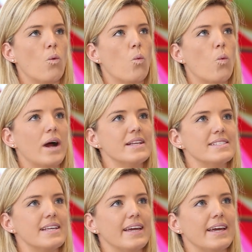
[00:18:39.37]

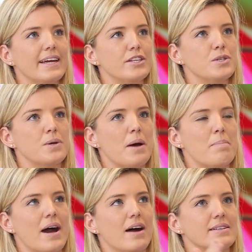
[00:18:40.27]
Once they get to
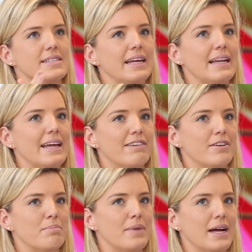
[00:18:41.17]
about
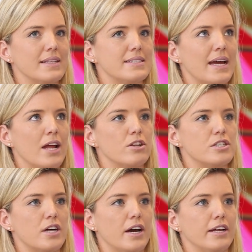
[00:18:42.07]
11 months and
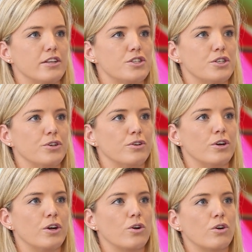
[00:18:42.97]
starting to
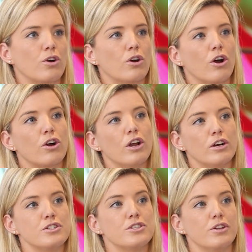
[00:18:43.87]
go
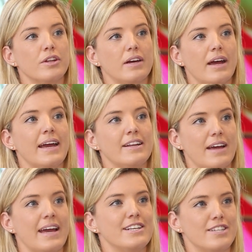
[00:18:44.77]
close to the
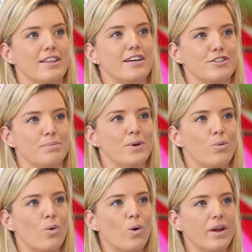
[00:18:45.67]
age that they should be
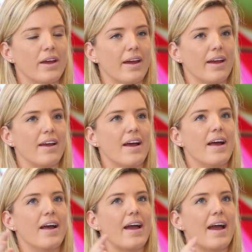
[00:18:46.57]
walking,